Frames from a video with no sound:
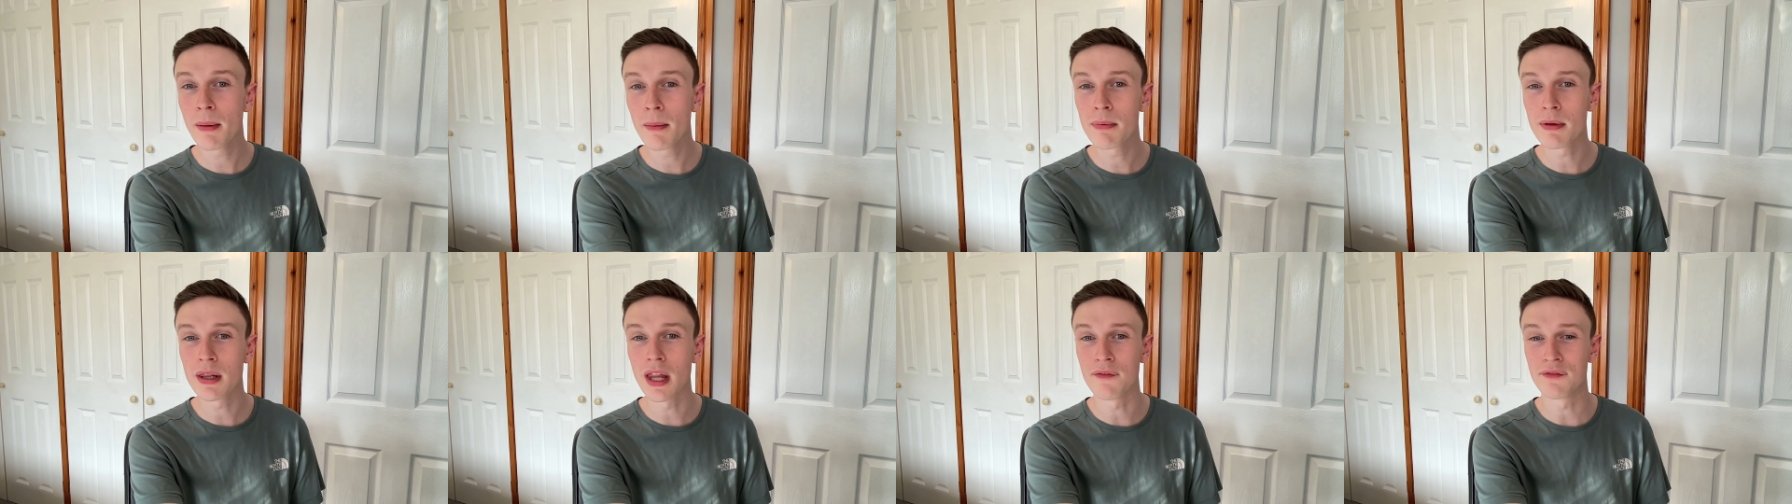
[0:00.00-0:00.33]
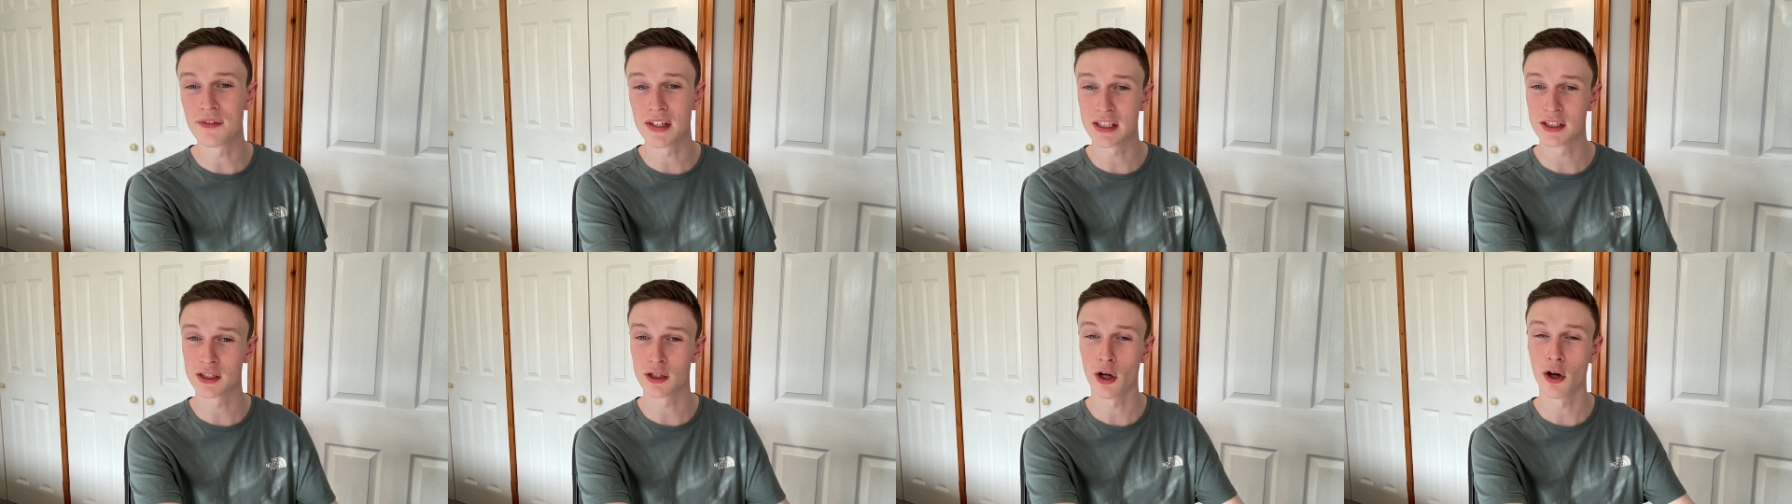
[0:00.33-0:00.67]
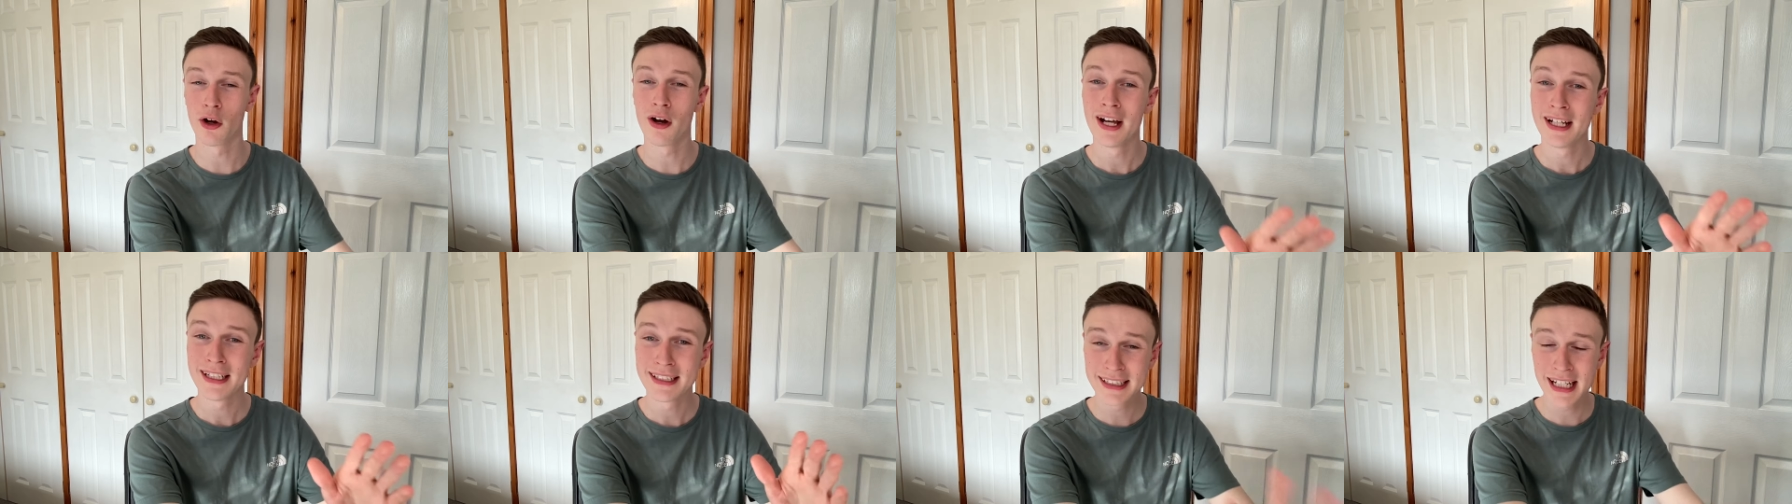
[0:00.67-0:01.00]
people love this
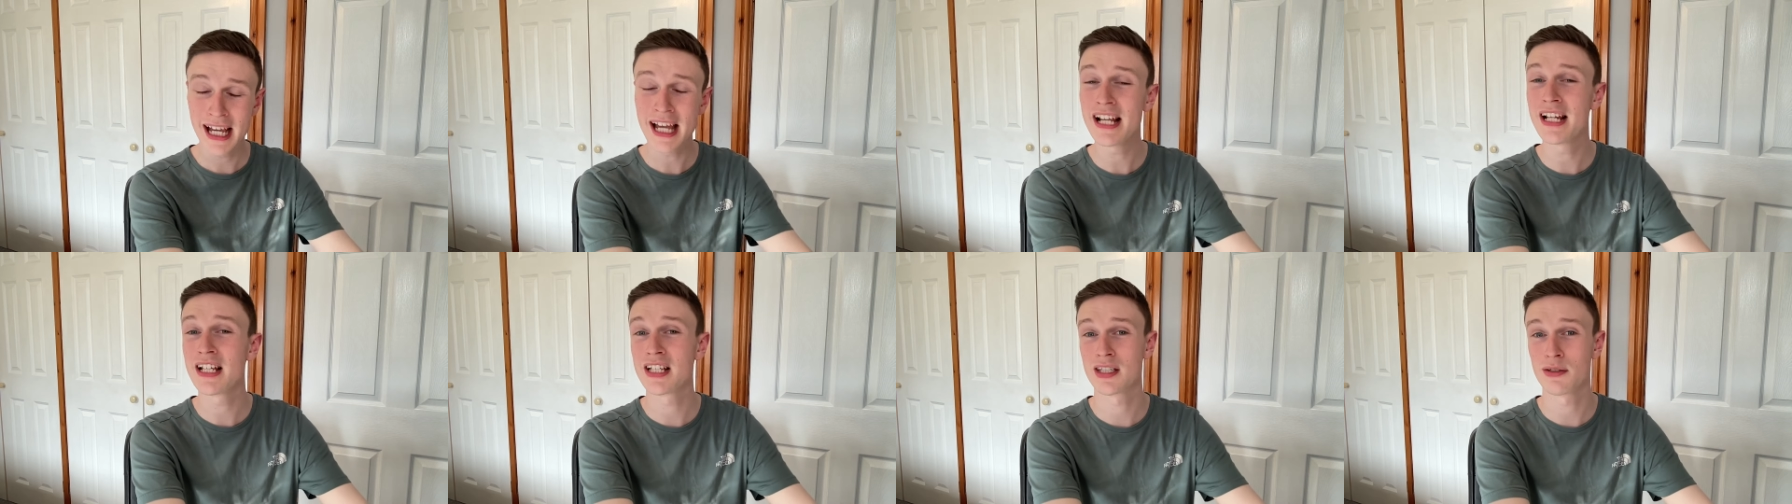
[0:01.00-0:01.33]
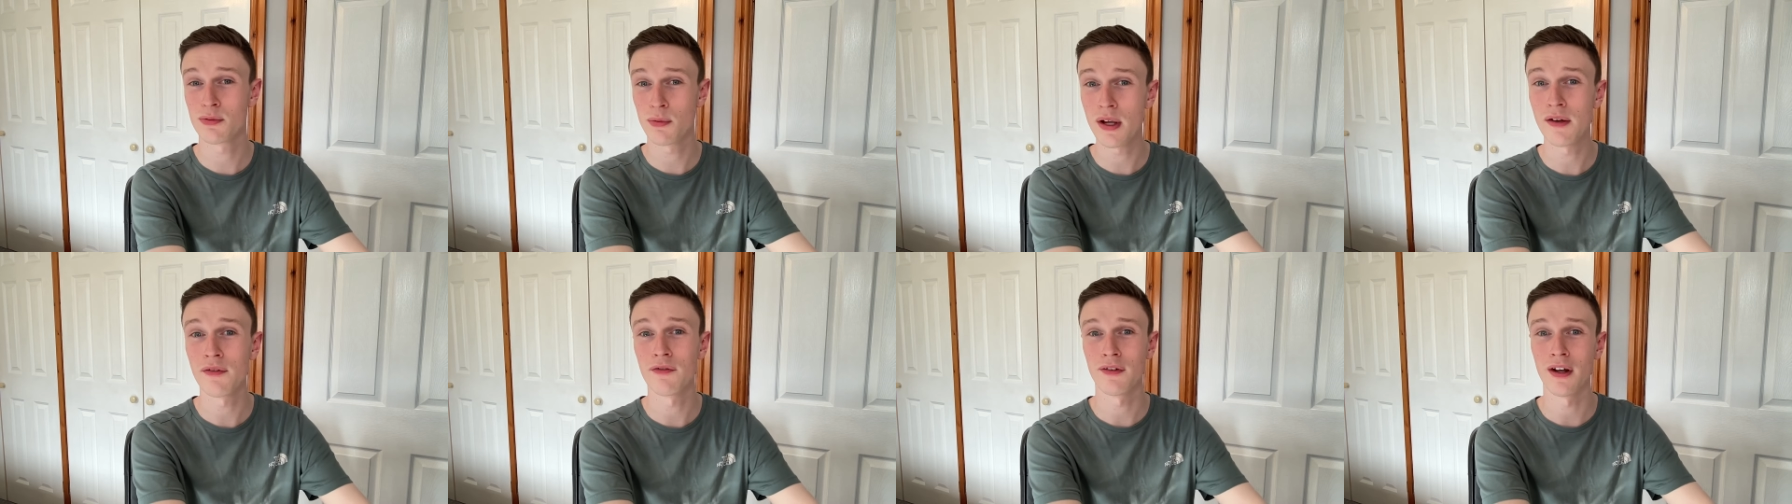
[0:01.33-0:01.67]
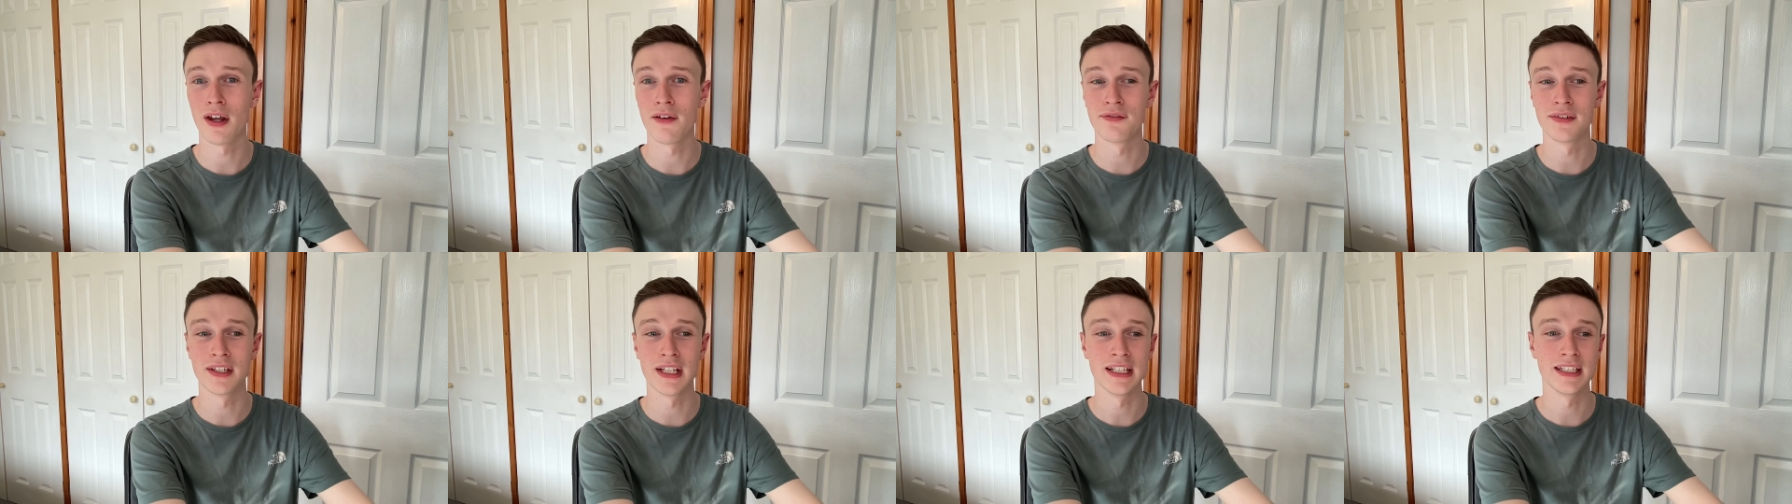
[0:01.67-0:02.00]
song. Taylor Swift
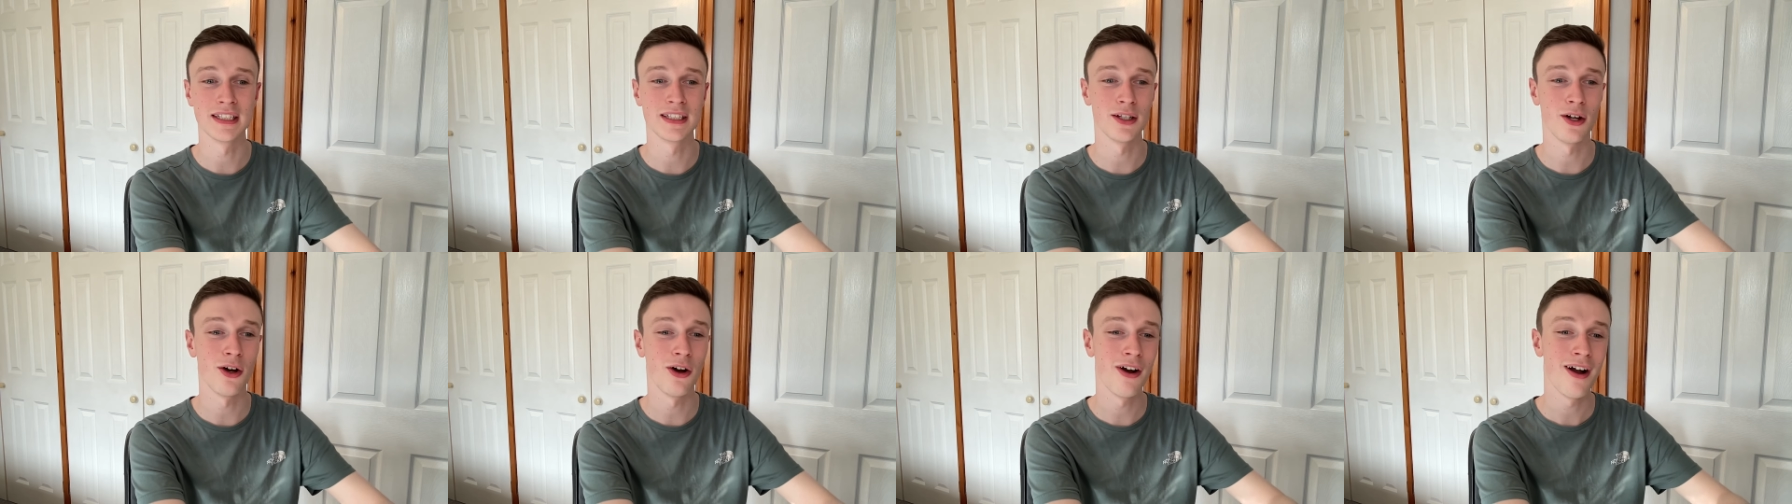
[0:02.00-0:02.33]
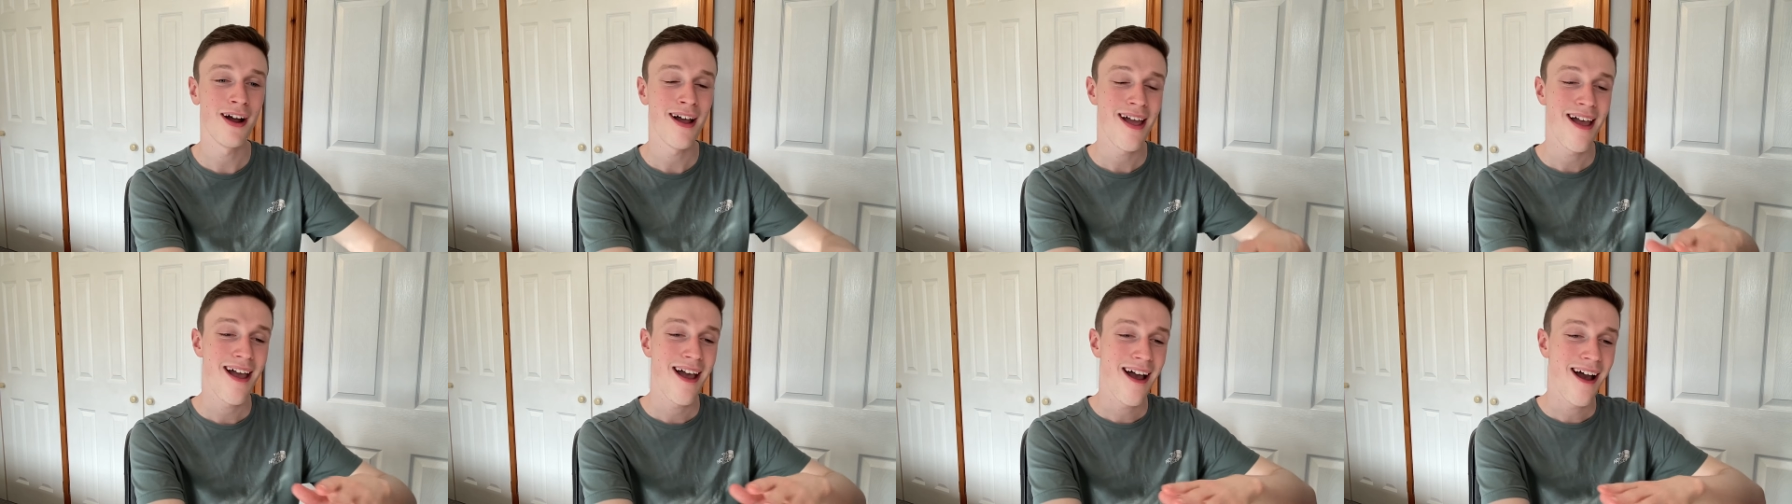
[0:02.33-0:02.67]
loved this song.